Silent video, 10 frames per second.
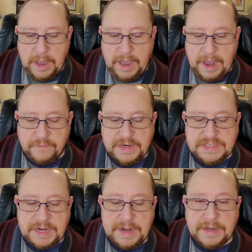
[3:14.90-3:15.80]
Every
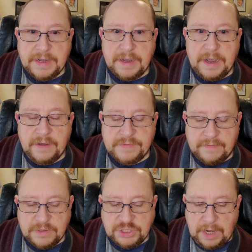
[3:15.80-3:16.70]
tick of
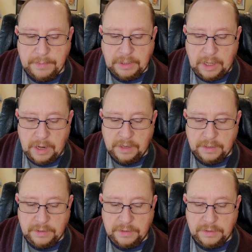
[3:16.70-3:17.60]
every chime
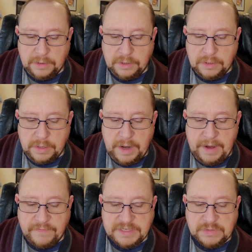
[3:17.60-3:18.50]
clock,
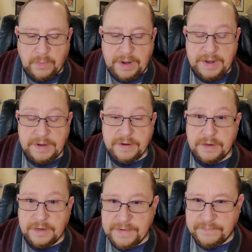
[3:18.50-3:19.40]
every sway
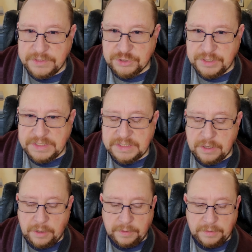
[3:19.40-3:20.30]
of every tree
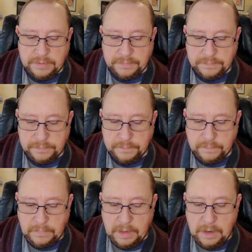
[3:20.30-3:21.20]
stalk,
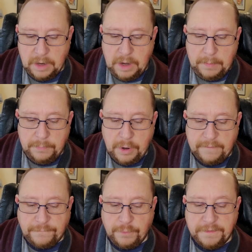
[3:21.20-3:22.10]

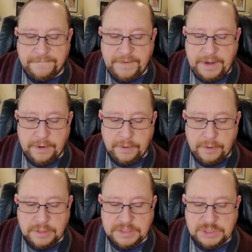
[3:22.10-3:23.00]
brought forth fear
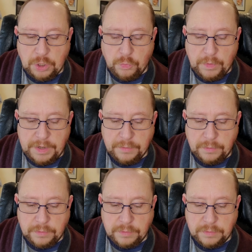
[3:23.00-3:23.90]
so
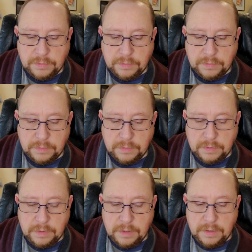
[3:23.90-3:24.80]
real
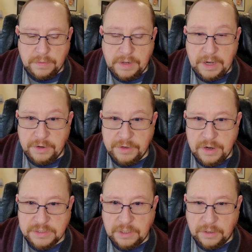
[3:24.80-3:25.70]
that I could
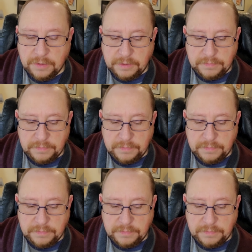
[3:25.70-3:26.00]
not talk.